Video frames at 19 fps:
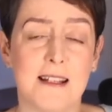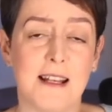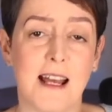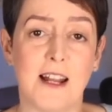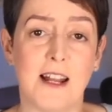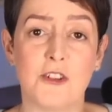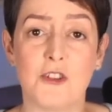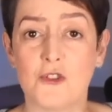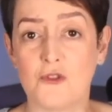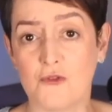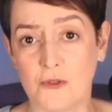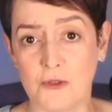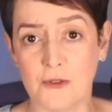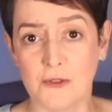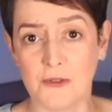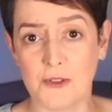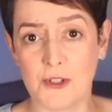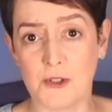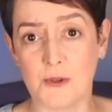and
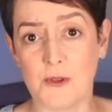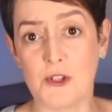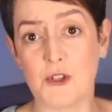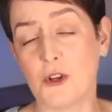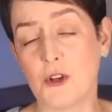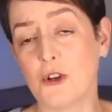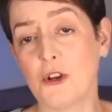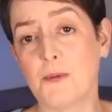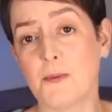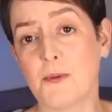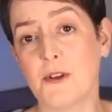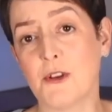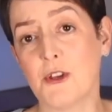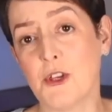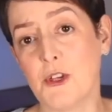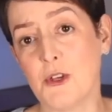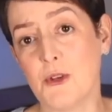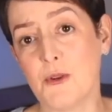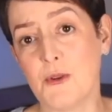struggles to interpret
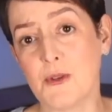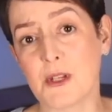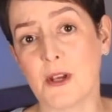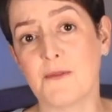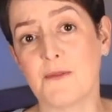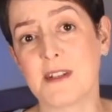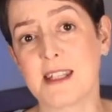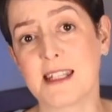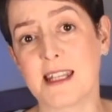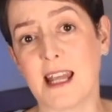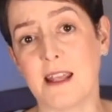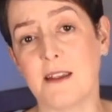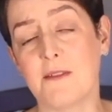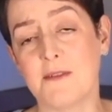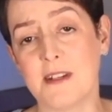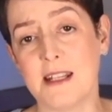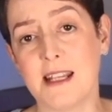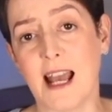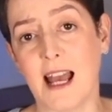cues of
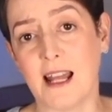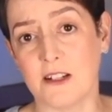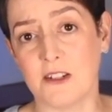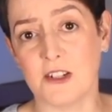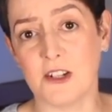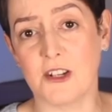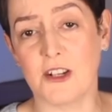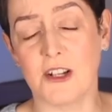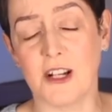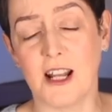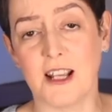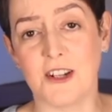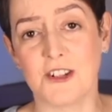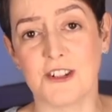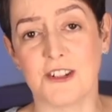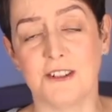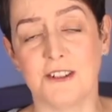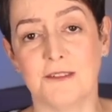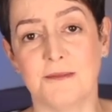safety and
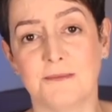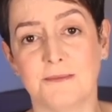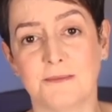connection.